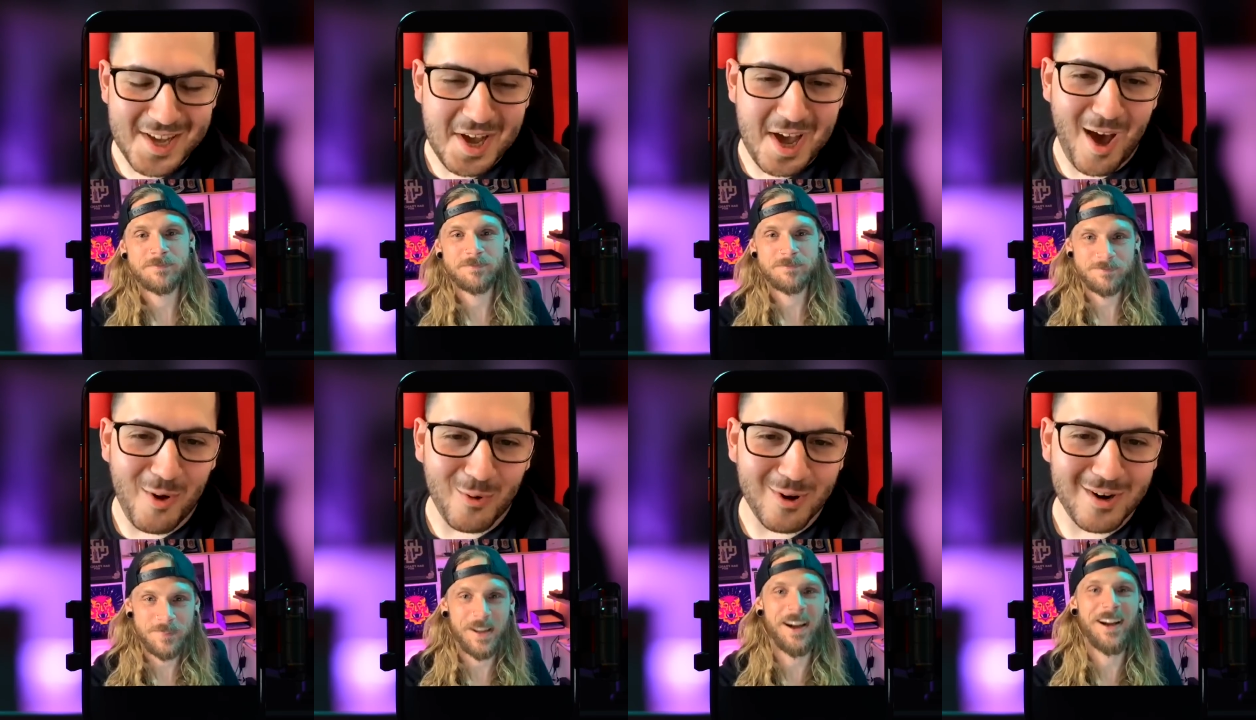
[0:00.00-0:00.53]

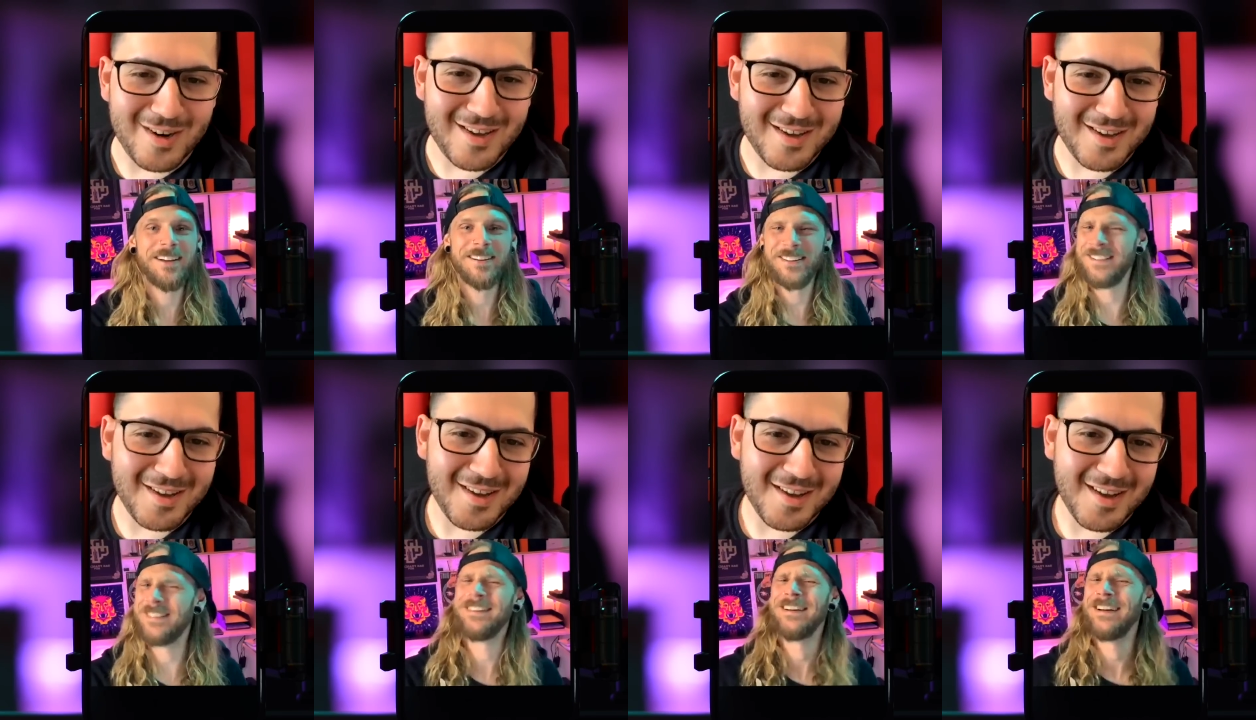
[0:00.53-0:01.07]
Speaker 1: at work. Yeah.
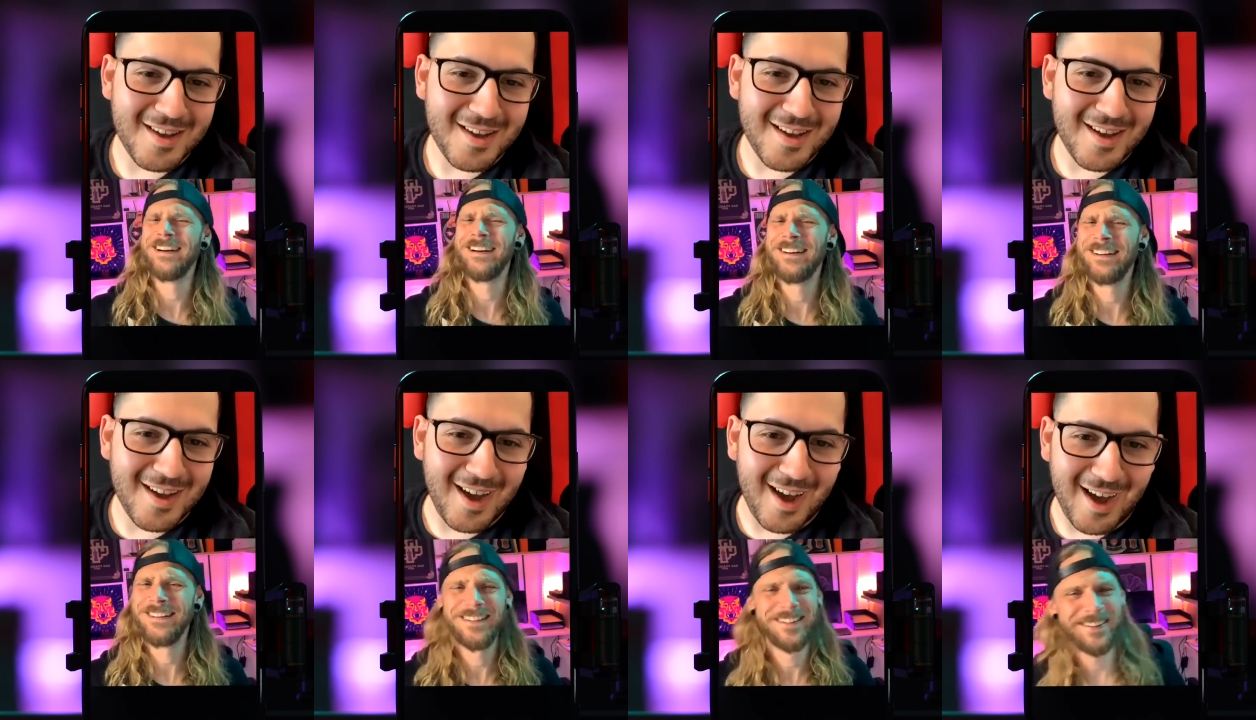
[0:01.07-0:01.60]

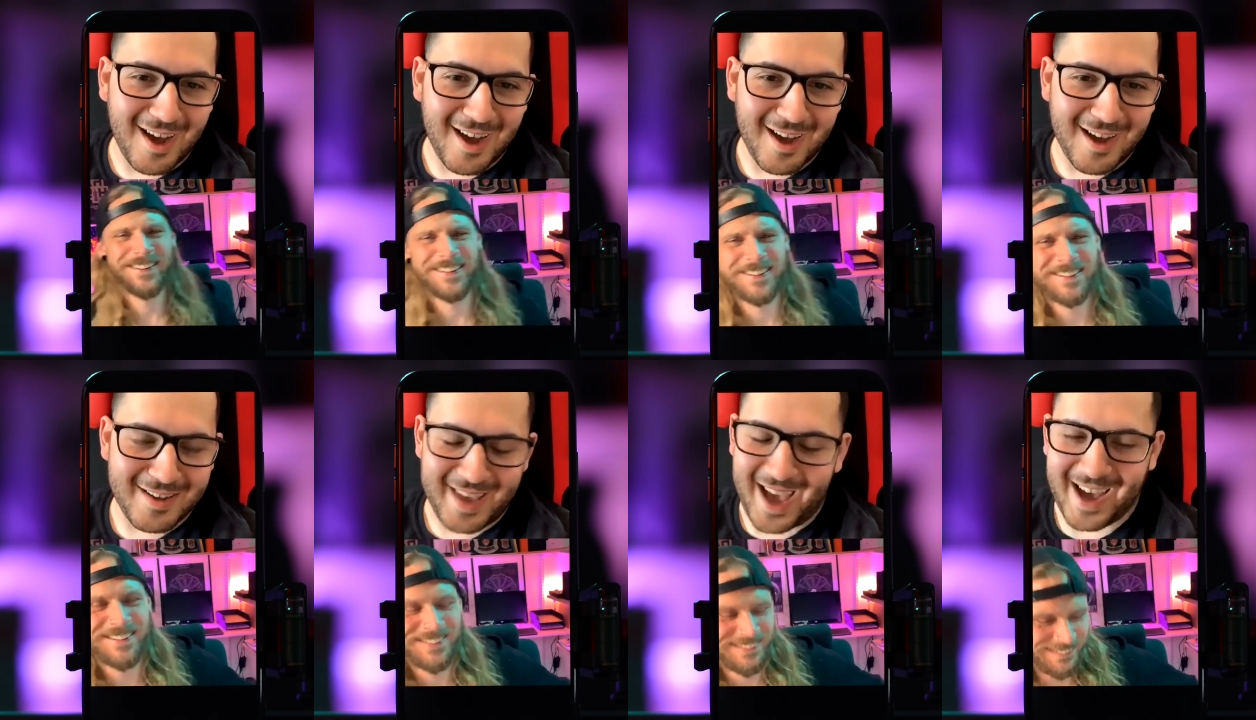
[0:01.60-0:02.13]

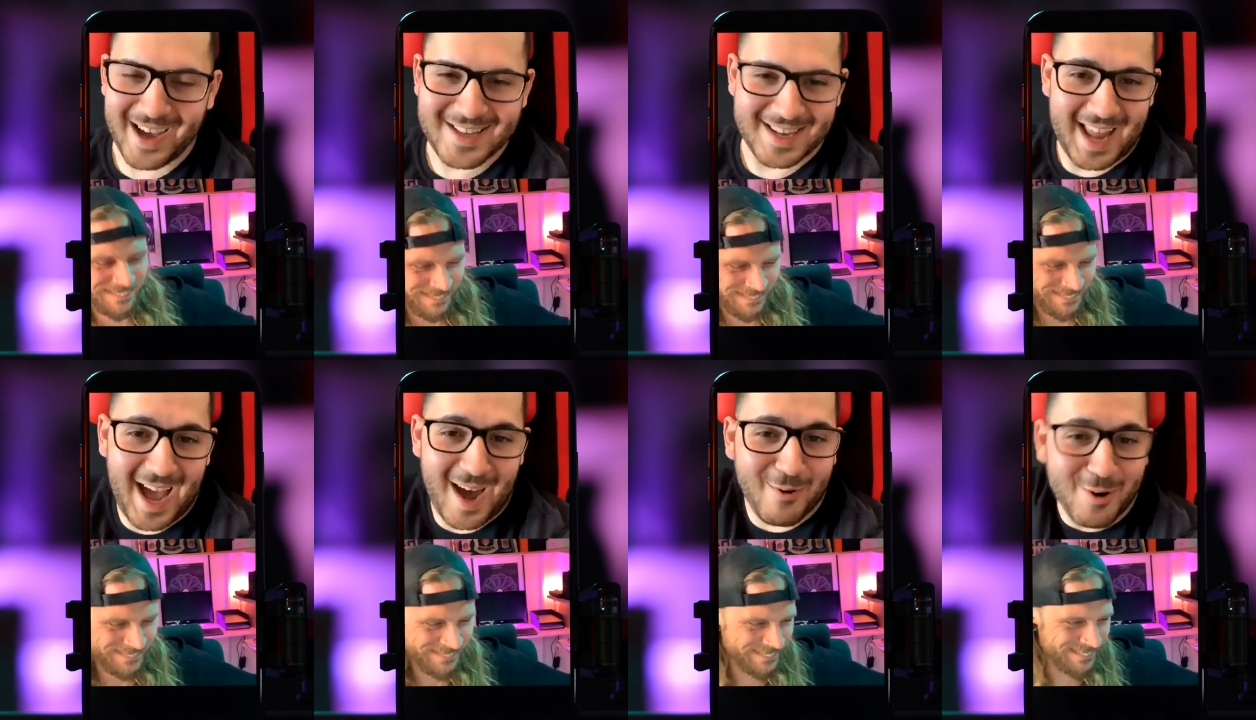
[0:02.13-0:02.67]
Uh, yeah, it's an
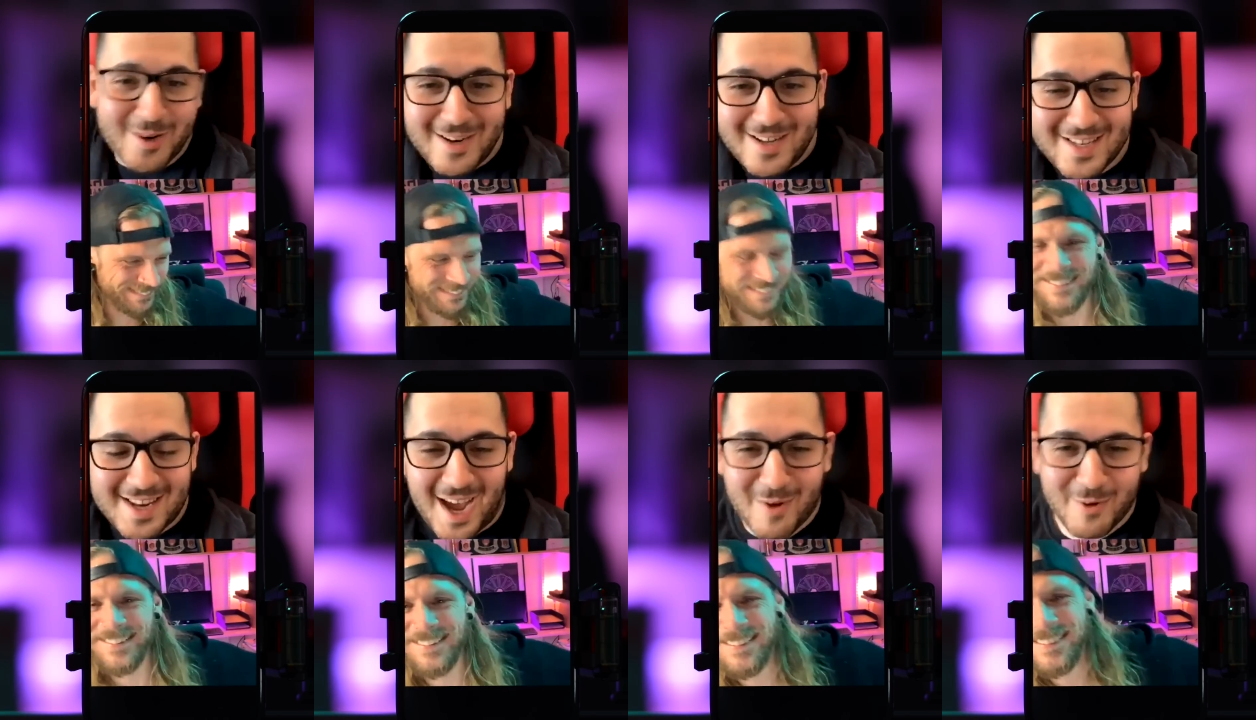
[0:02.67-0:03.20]
hour. It's
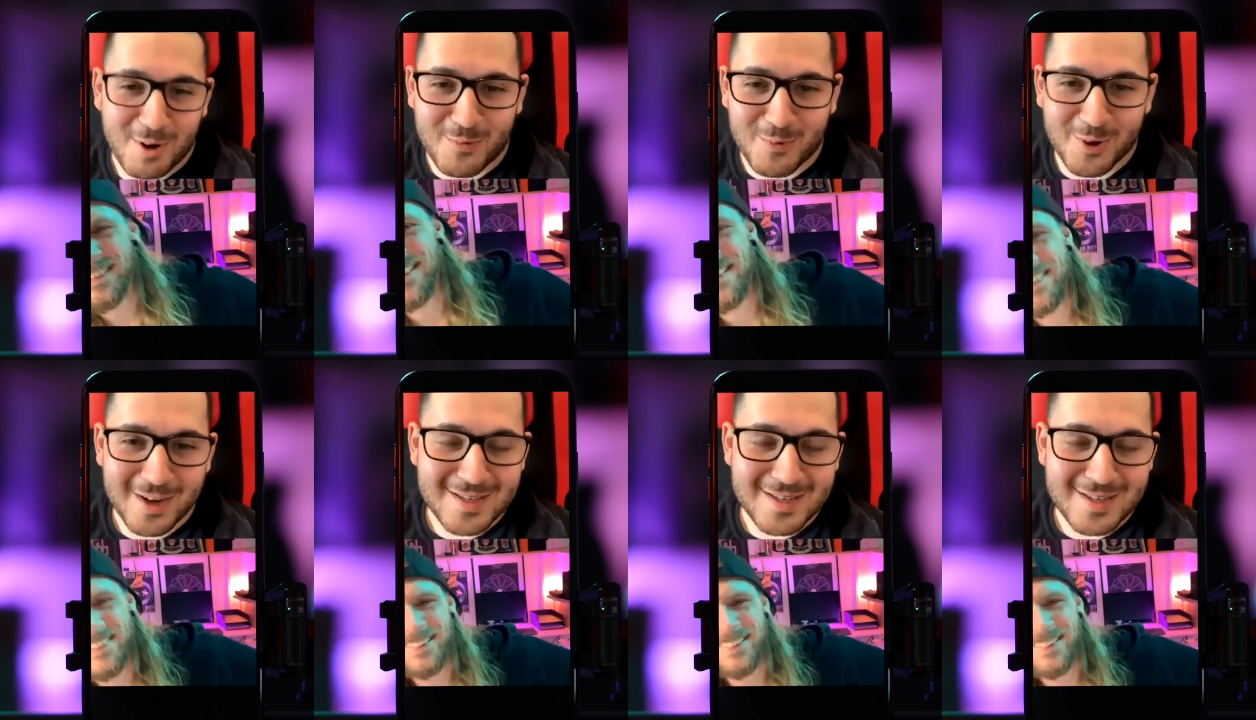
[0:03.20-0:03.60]
an hour of work.